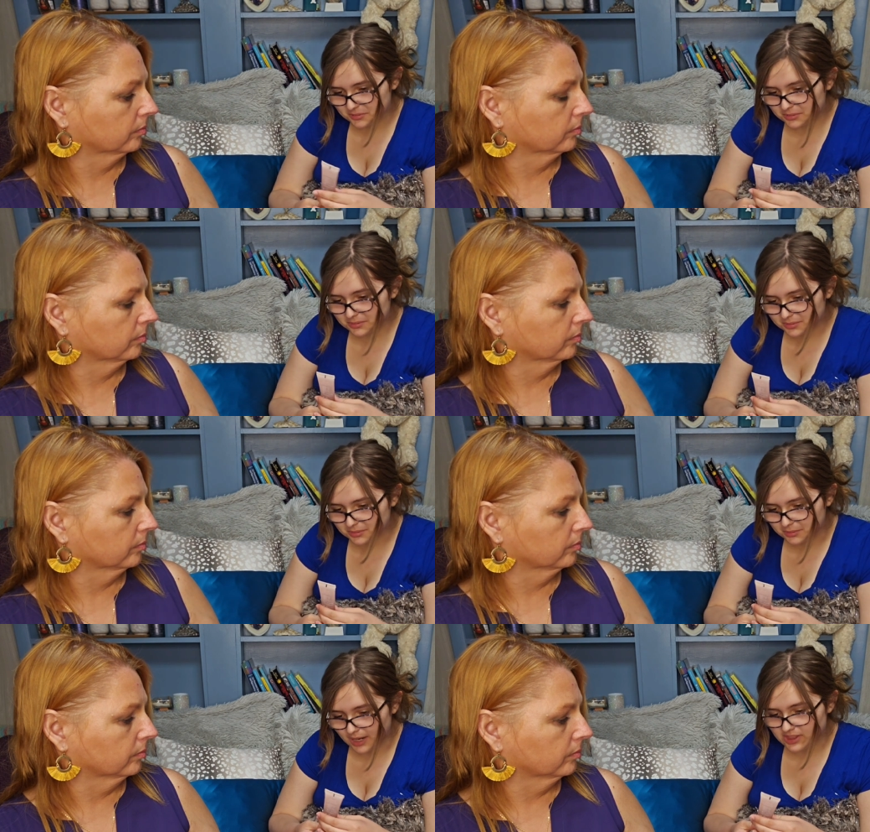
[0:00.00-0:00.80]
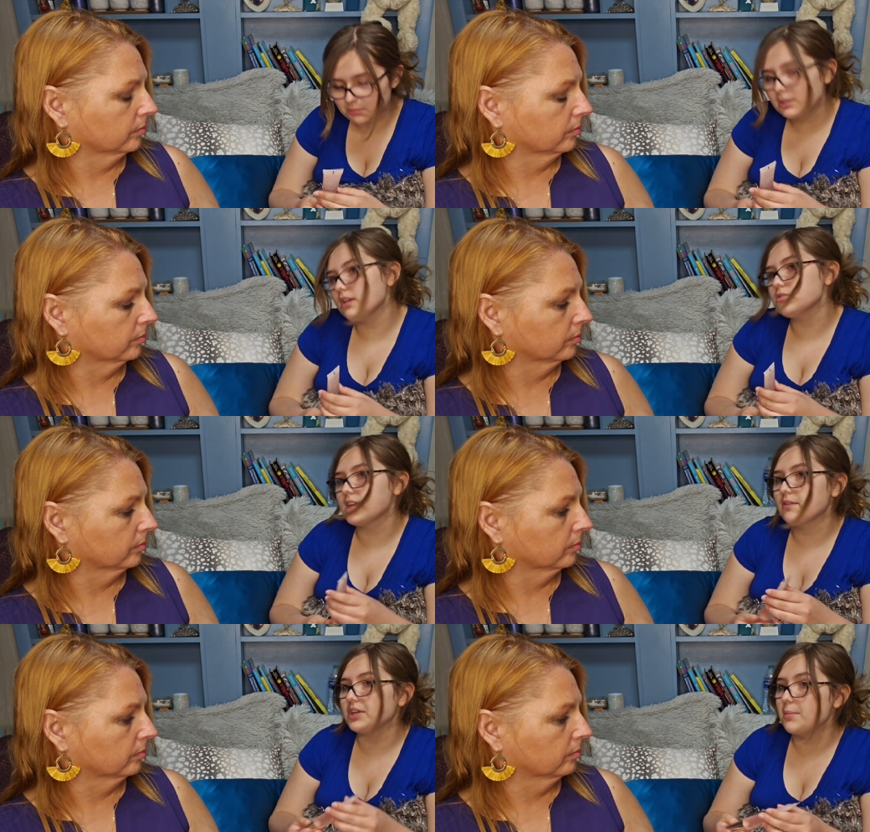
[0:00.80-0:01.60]
Speaker 1: Ooh, I think we used to
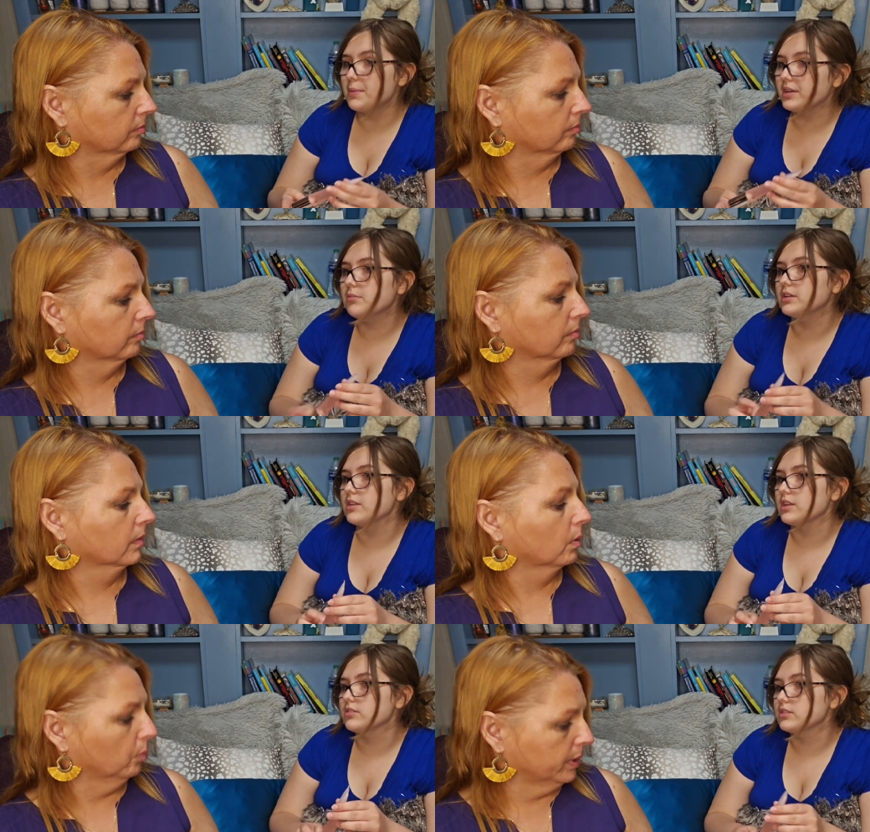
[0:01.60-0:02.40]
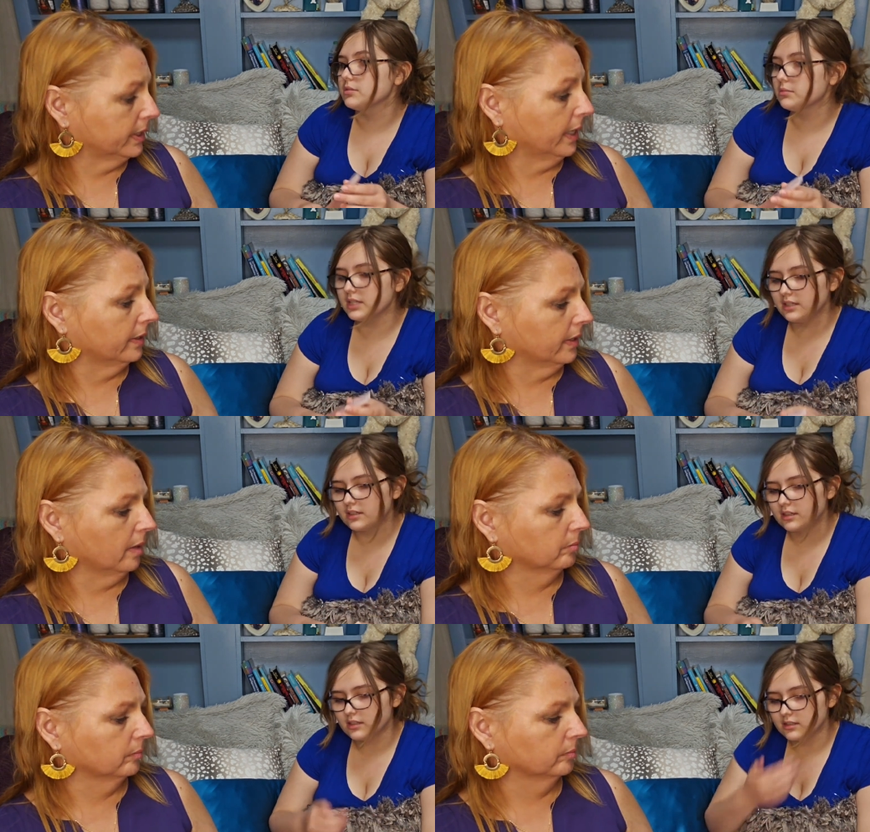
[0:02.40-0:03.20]
have like a mini one of these. We did, we? yeah.
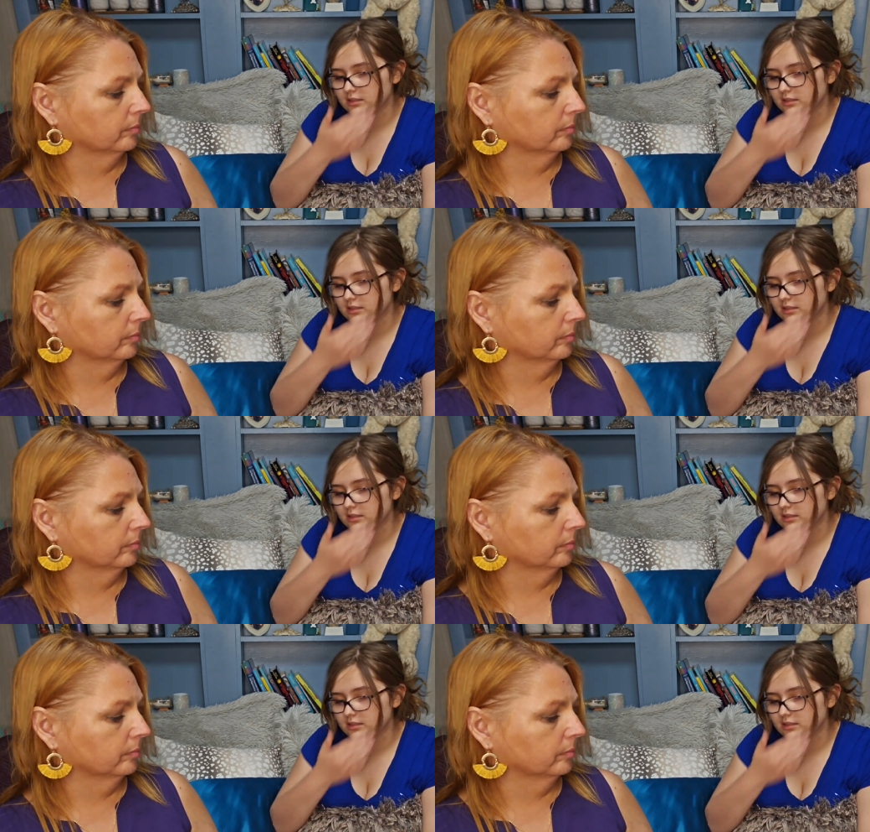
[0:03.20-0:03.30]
